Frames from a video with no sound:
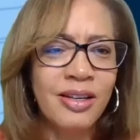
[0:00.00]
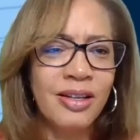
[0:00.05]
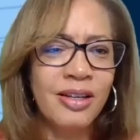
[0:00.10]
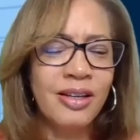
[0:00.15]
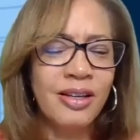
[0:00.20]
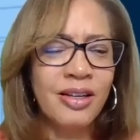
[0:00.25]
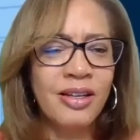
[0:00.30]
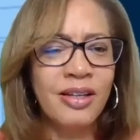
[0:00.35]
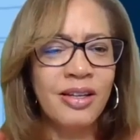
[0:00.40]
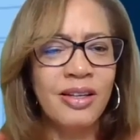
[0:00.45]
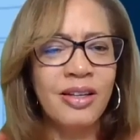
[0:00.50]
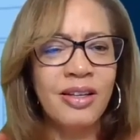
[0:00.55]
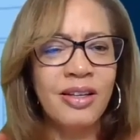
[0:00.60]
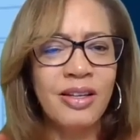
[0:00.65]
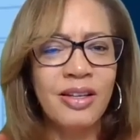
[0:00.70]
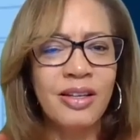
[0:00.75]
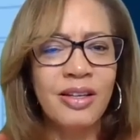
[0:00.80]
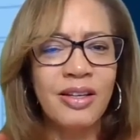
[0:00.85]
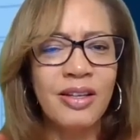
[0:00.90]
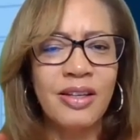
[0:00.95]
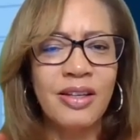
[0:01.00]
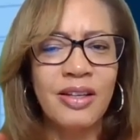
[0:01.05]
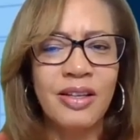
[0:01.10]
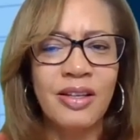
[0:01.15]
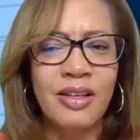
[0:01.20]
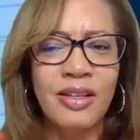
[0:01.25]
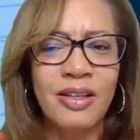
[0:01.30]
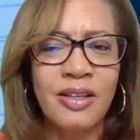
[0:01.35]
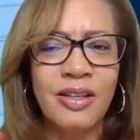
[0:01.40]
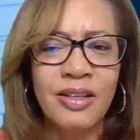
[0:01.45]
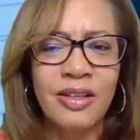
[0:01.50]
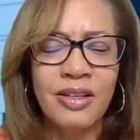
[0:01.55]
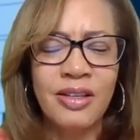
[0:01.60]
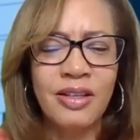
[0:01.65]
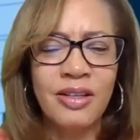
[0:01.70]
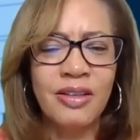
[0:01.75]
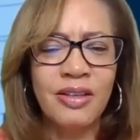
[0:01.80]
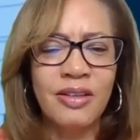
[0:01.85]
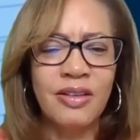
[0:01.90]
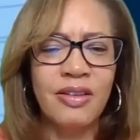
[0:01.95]

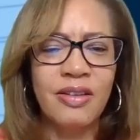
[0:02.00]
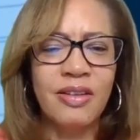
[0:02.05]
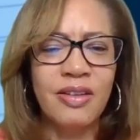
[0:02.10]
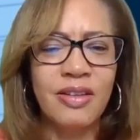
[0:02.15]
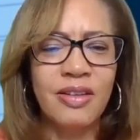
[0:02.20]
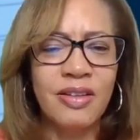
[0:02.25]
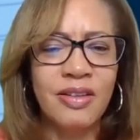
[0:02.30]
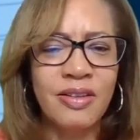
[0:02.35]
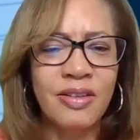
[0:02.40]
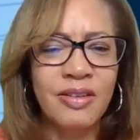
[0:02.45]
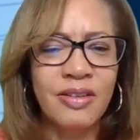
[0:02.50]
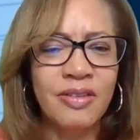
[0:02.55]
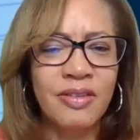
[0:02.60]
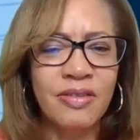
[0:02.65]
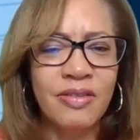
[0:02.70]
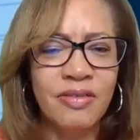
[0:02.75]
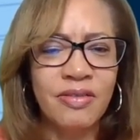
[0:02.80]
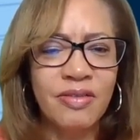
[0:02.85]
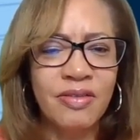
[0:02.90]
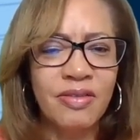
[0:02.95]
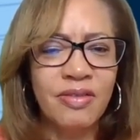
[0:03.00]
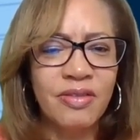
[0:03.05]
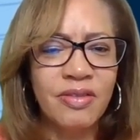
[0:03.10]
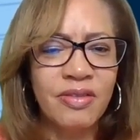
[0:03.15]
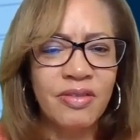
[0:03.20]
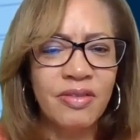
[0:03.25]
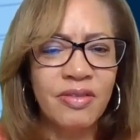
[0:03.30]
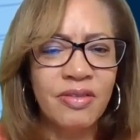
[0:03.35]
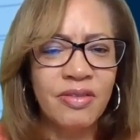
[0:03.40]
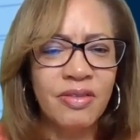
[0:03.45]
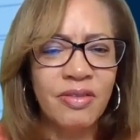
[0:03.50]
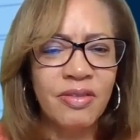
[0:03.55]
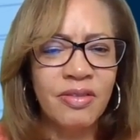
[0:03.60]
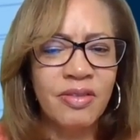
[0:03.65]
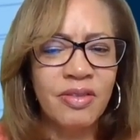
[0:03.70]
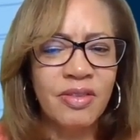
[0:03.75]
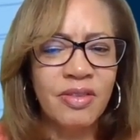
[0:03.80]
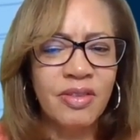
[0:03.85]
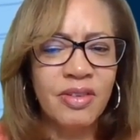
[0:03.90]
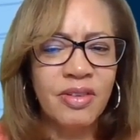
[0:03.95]

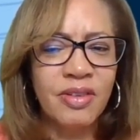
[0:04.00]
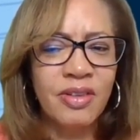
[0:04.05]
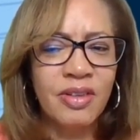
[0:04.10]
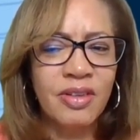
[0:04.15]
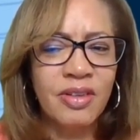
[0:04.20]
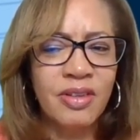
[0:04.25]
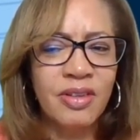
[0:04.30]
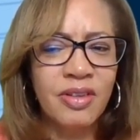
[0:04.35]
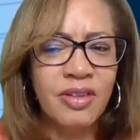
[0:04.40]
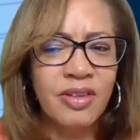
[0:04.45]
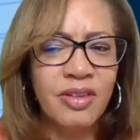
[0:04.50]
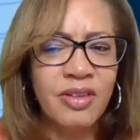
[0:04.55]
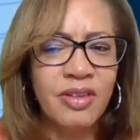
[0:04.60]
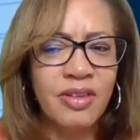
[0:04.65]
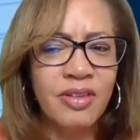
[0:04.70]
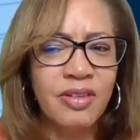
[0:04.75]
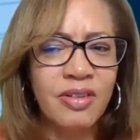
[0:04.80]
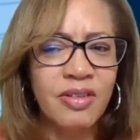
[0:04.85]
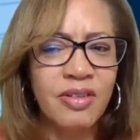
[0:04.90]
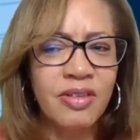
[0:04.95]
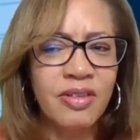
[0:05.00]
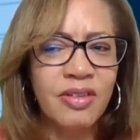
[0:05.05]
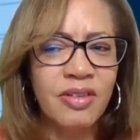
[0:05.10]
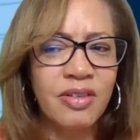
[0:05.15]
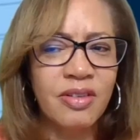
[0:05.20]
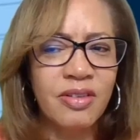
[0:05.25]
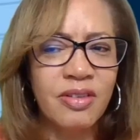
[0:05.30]
The person shown says nothing.